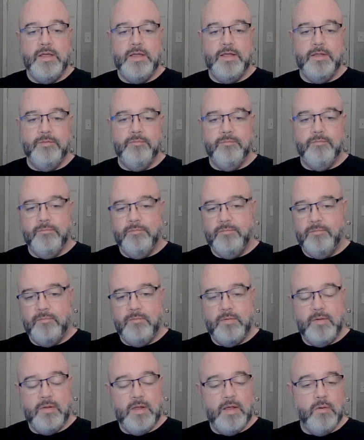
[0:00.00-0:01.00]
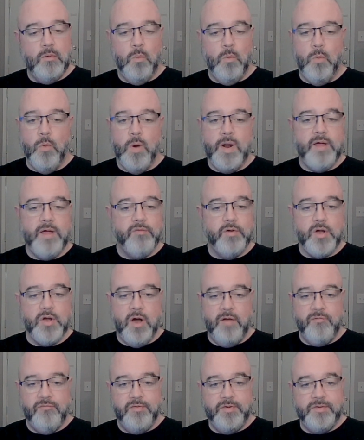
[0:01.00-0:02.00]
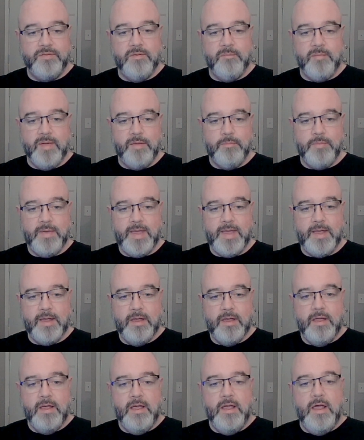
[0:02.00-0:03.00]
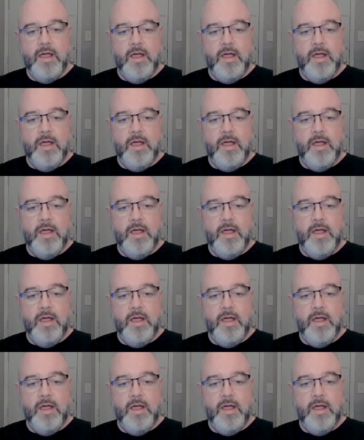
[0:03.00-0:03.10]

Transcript: in whatever conflict it may be,